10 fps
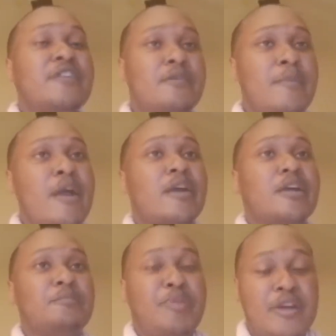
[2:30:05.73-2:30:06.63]

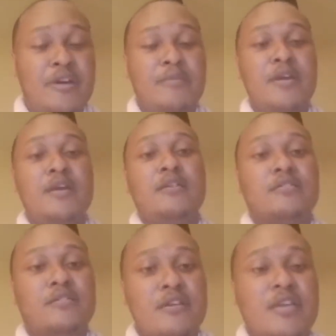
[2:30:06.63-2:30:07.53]
American Pimp,
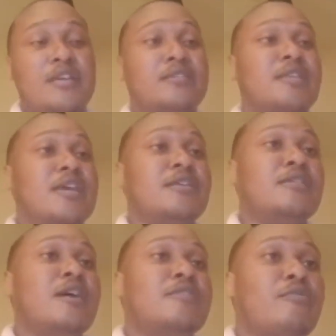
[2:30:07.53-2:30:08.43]
Snooki is getting
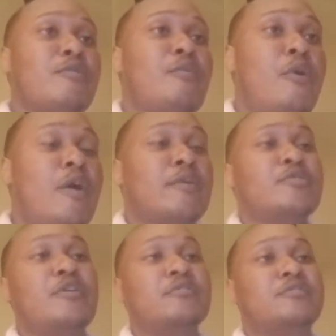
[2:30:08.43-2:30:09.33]
another reward.
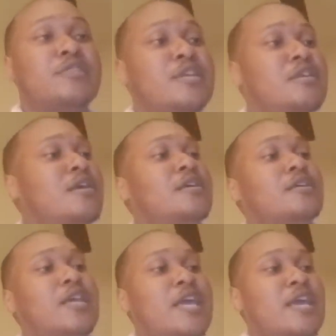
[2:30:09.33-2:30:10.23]
You're gonna see
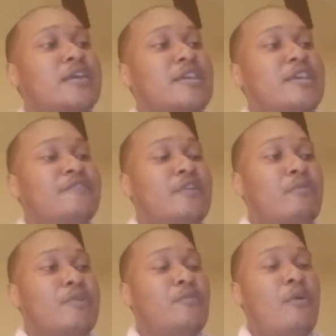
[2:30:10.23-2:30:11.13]
Ken giving a
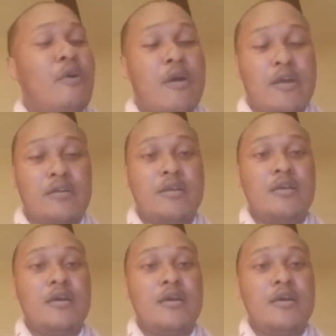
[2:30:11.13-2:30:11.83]
award